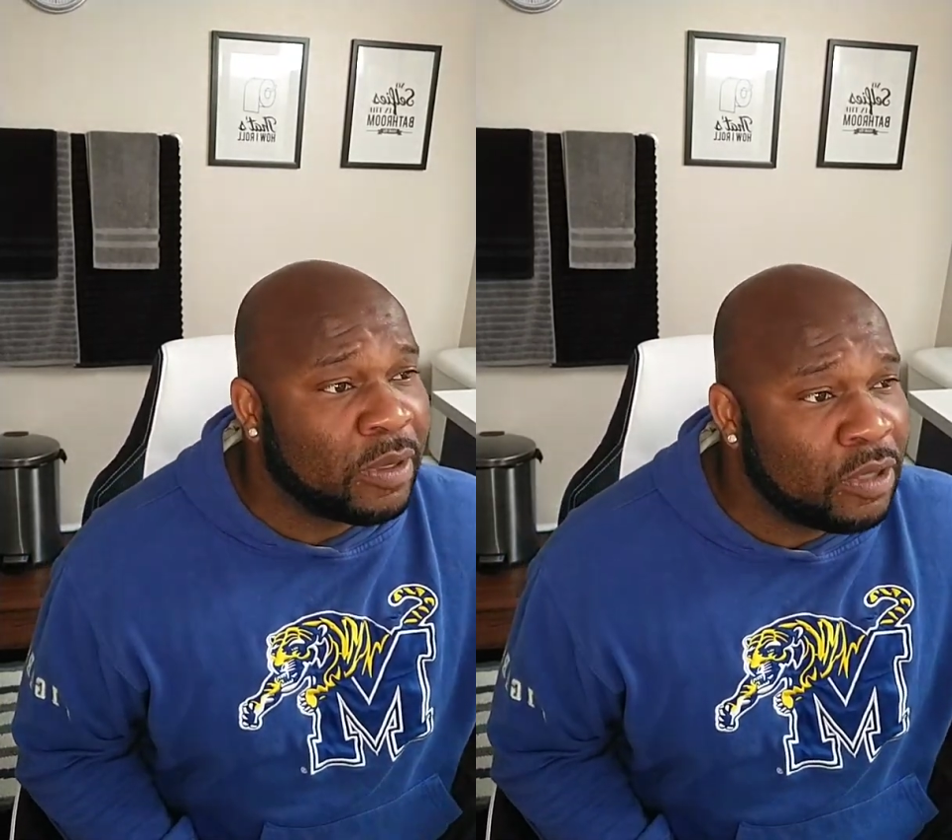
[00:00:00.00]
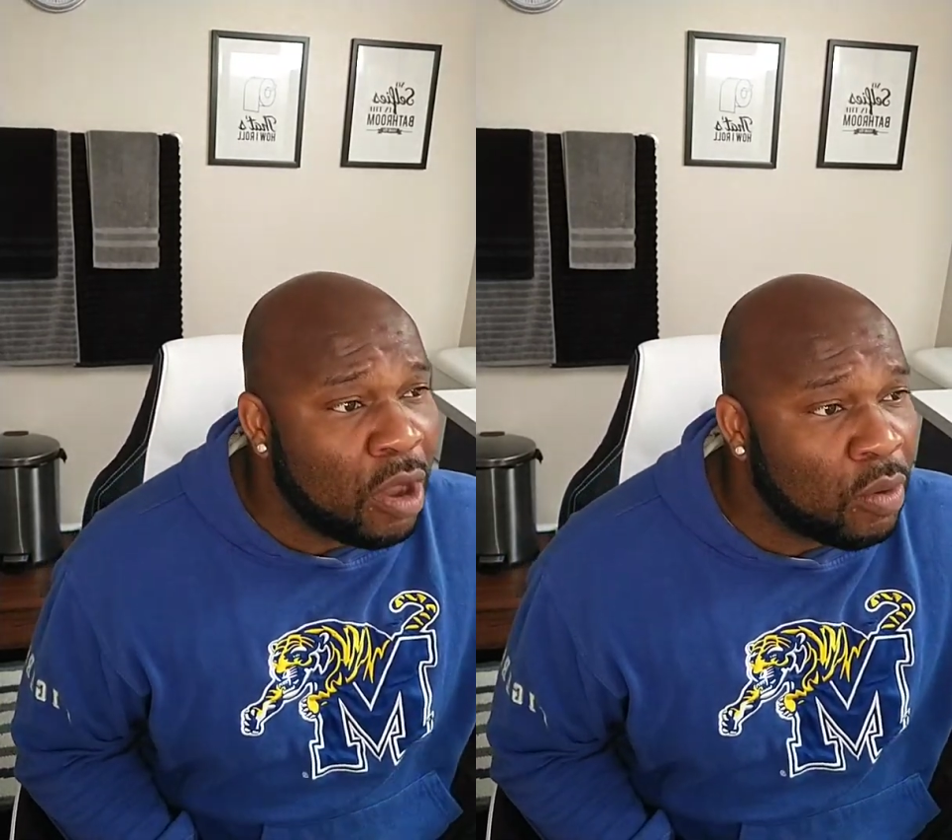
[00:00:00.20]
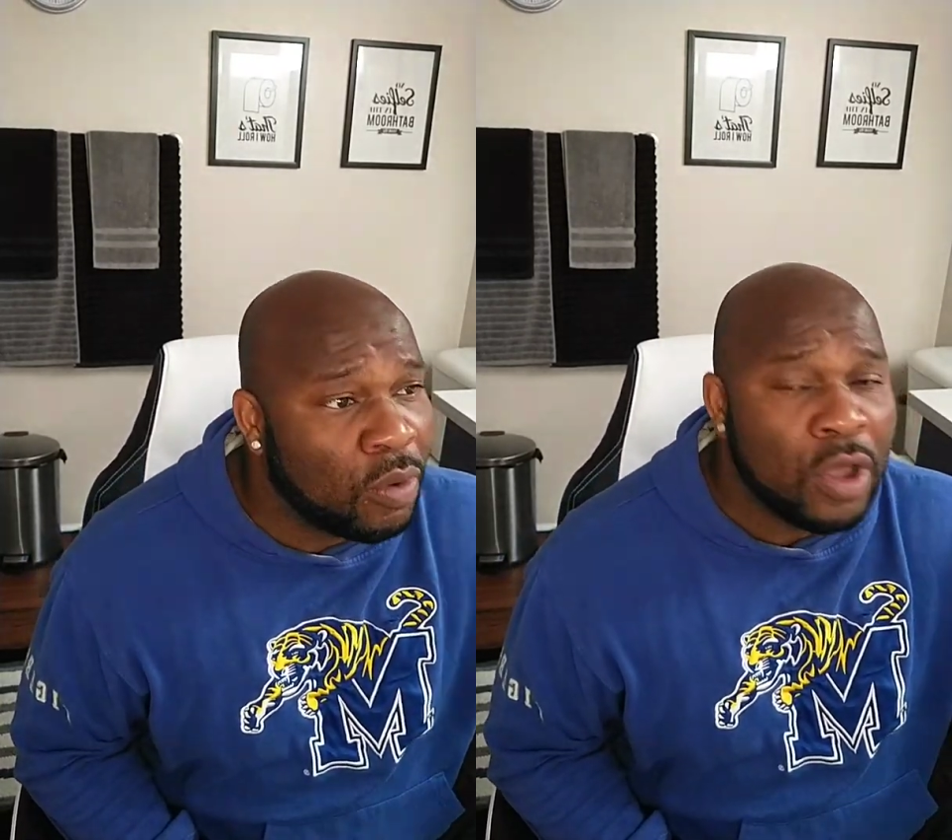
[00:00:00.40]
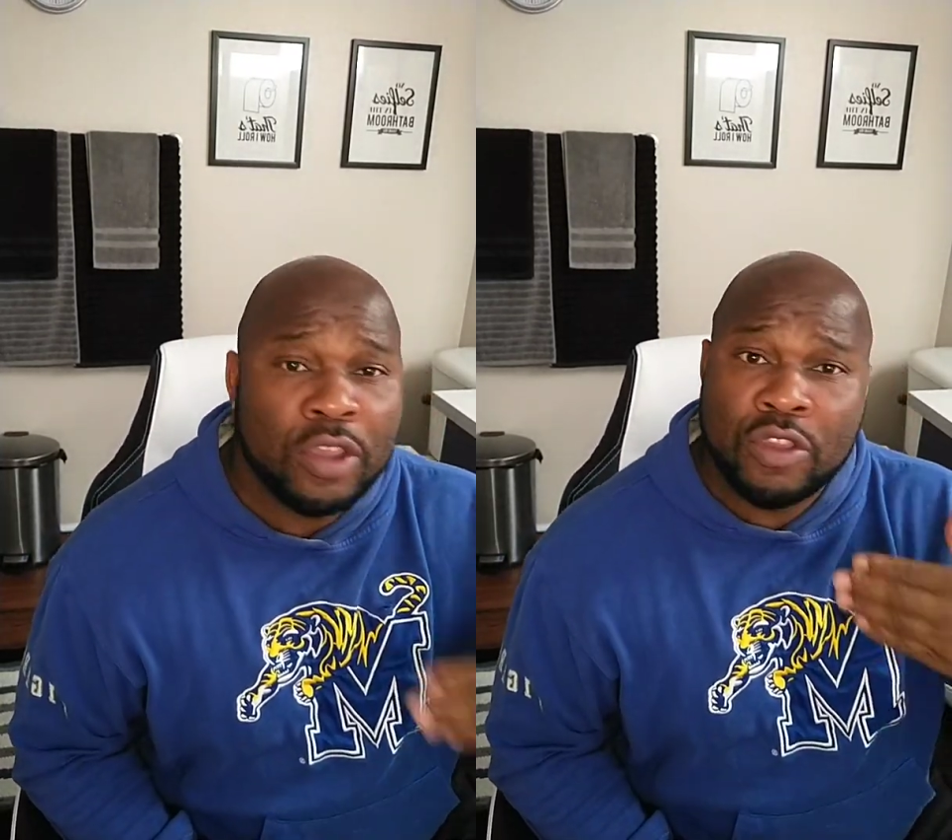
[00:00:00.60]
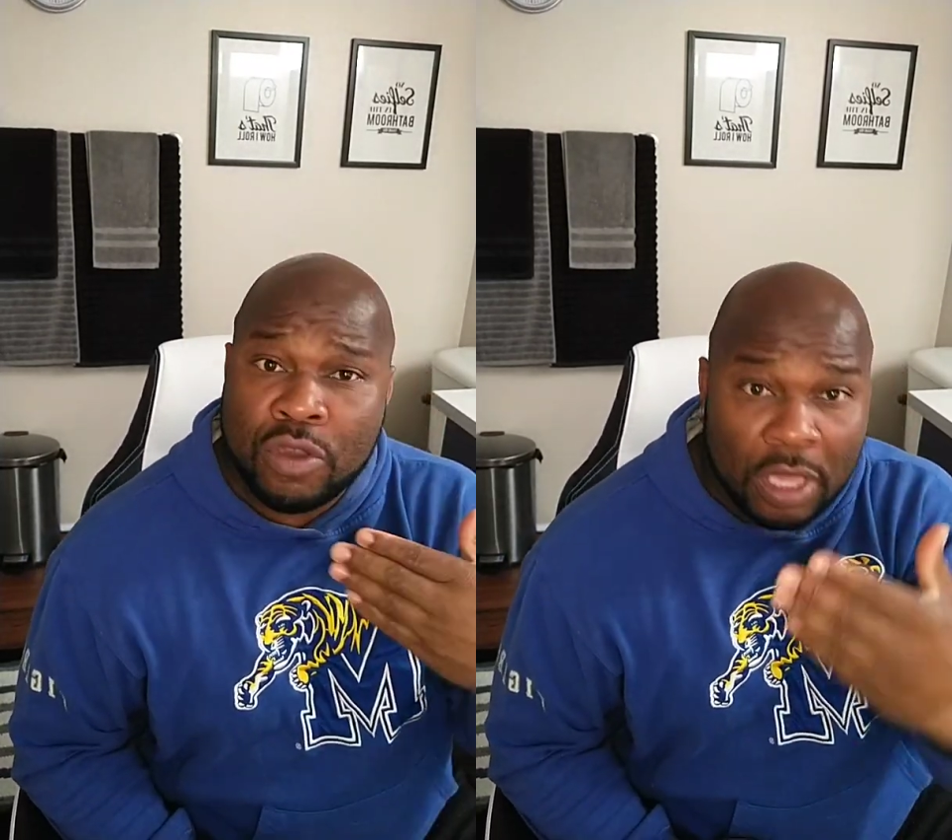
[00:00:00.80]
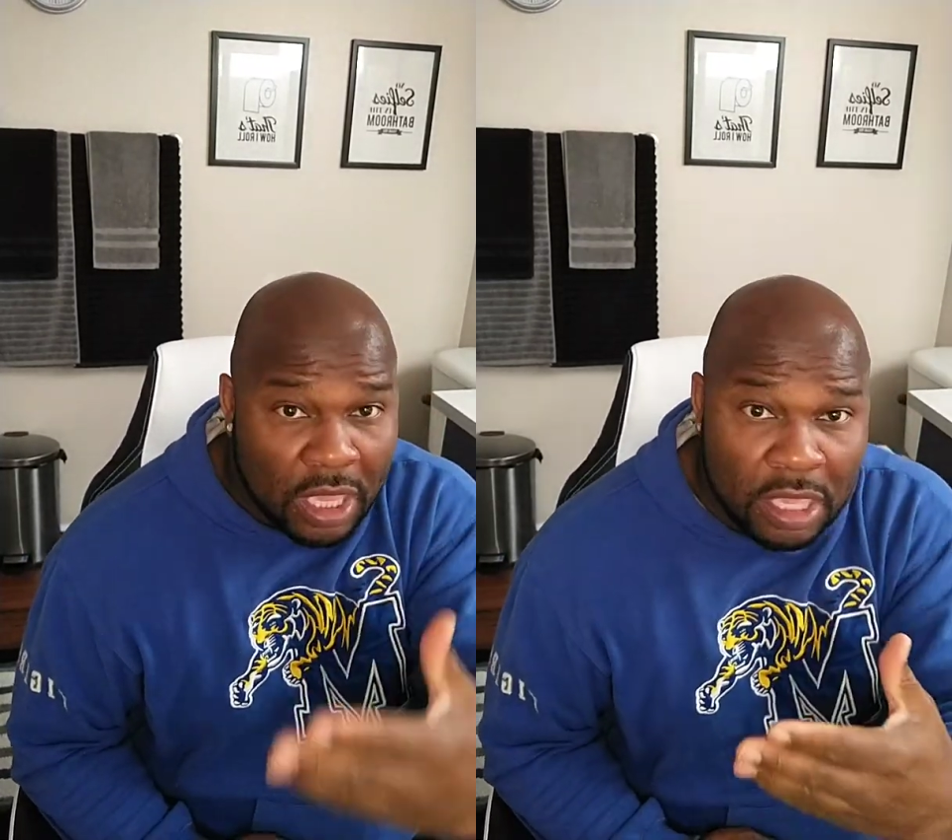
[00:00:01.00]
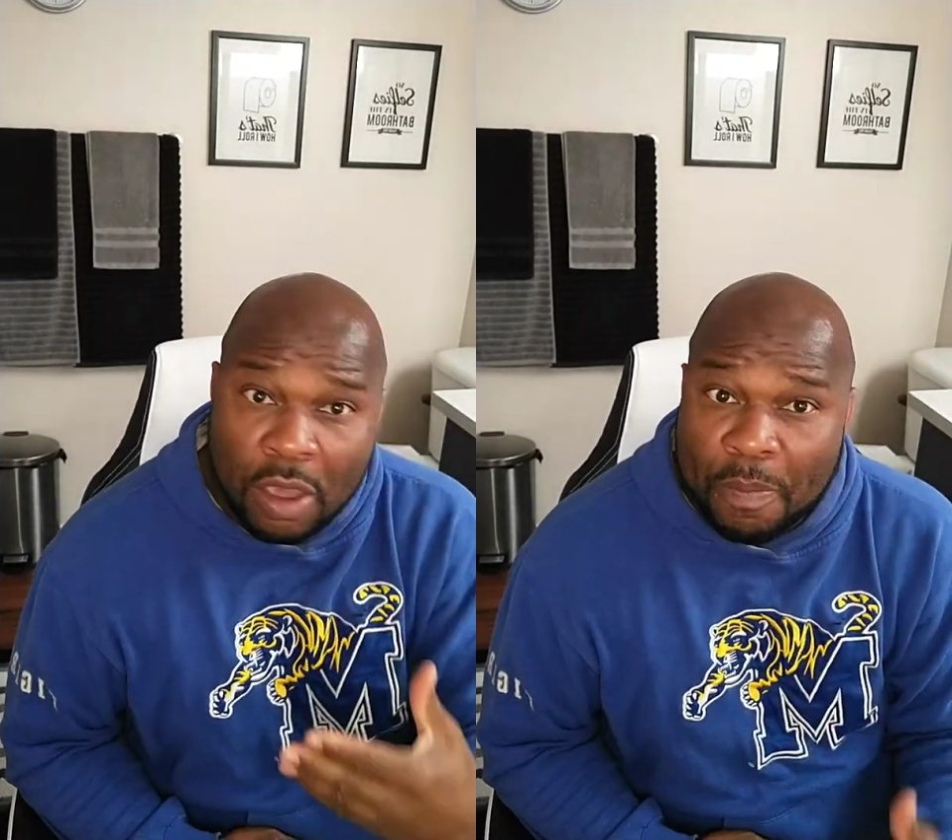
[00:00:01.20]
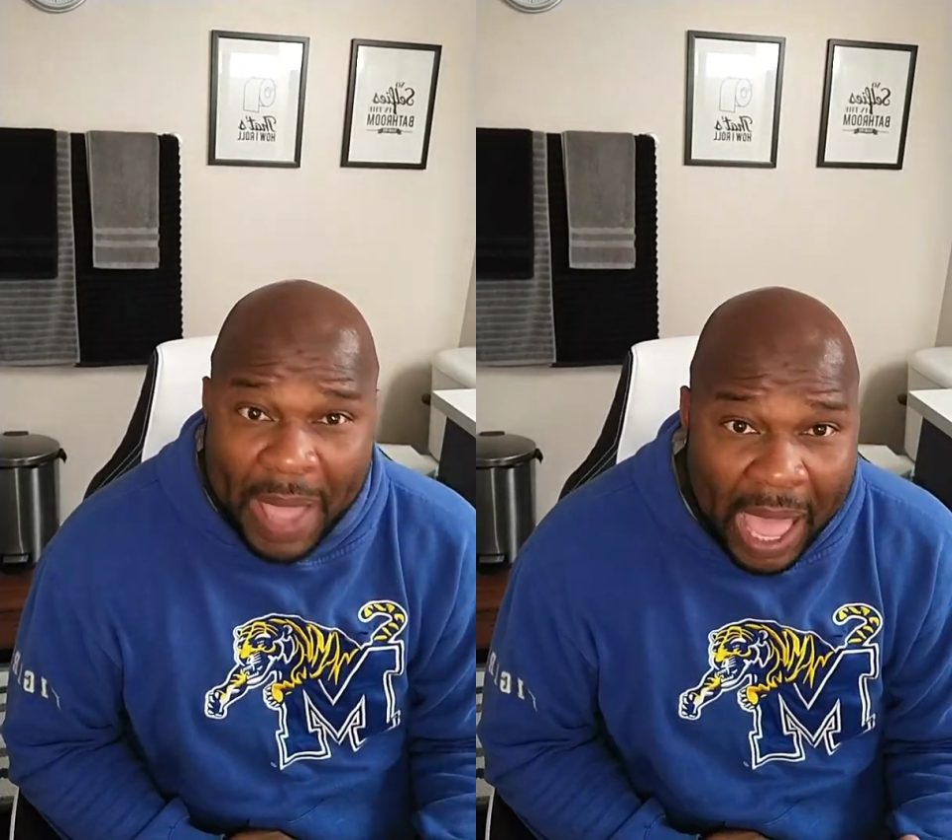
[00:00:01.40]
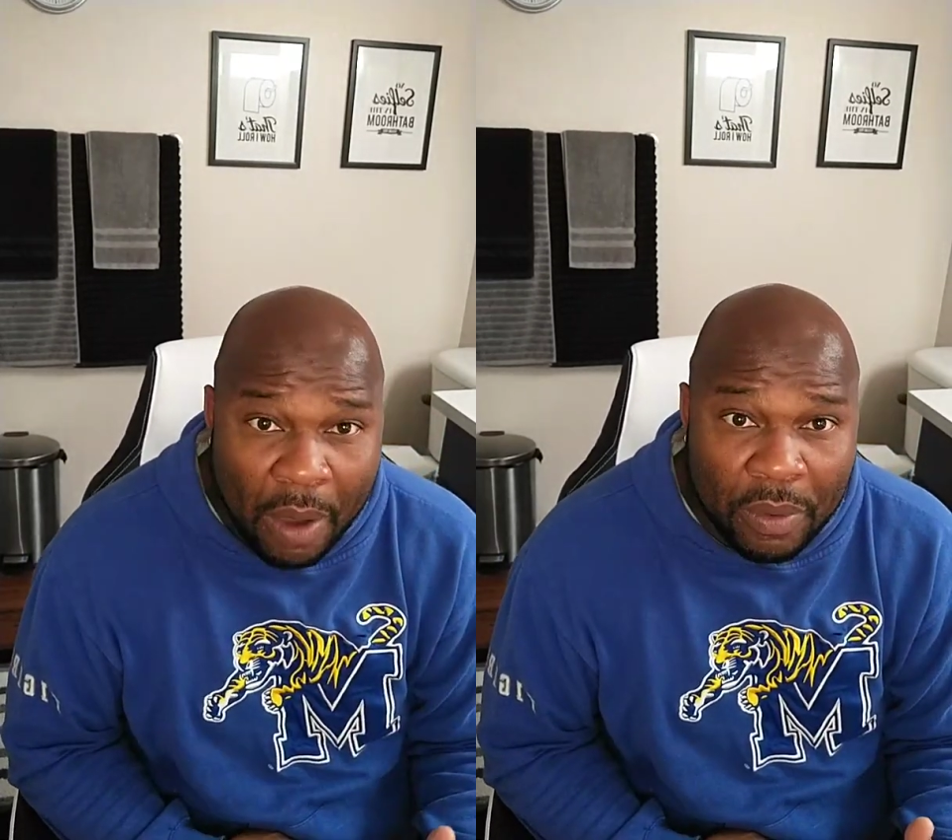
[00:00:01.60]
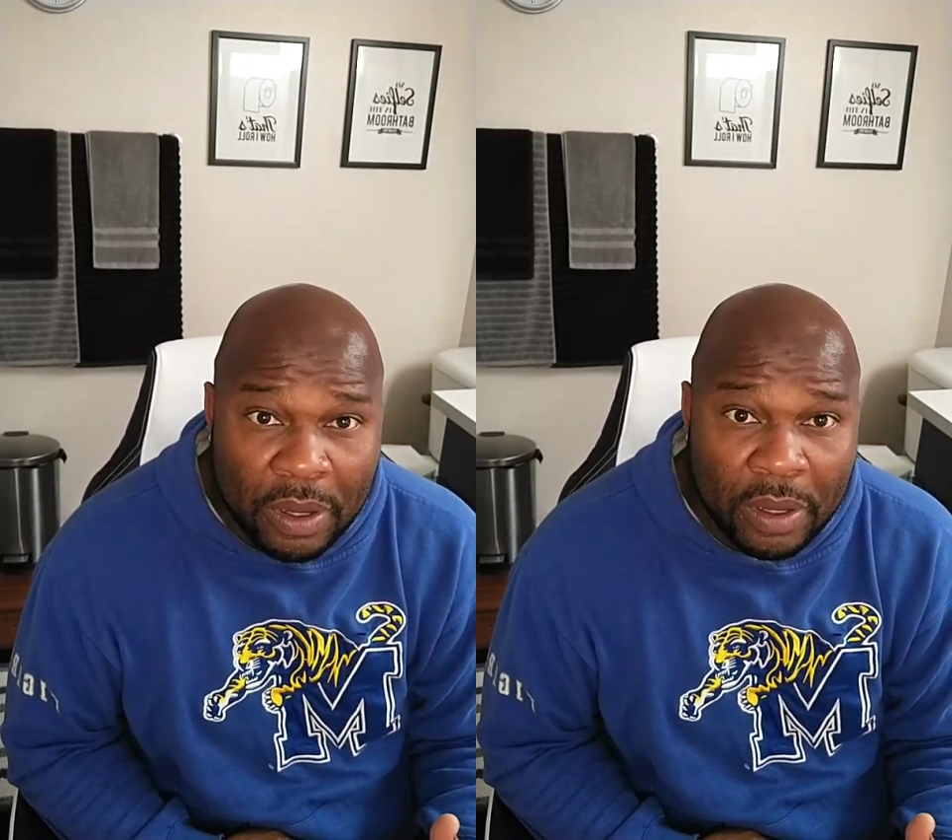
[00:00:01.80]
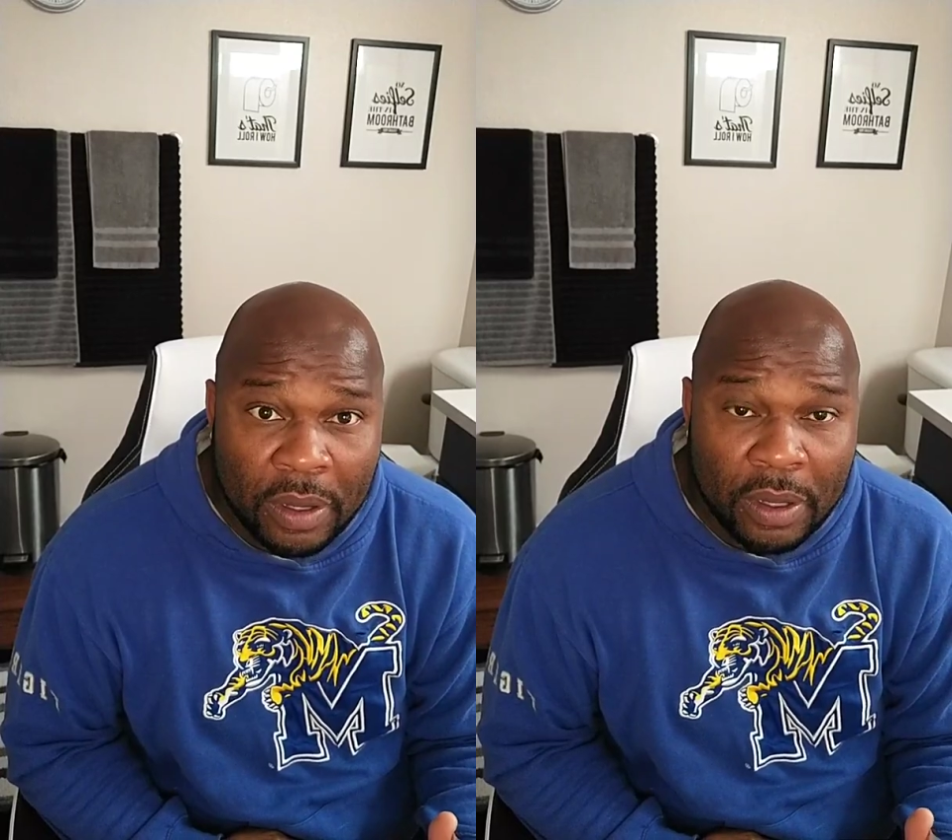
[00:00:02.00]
No, you can give your power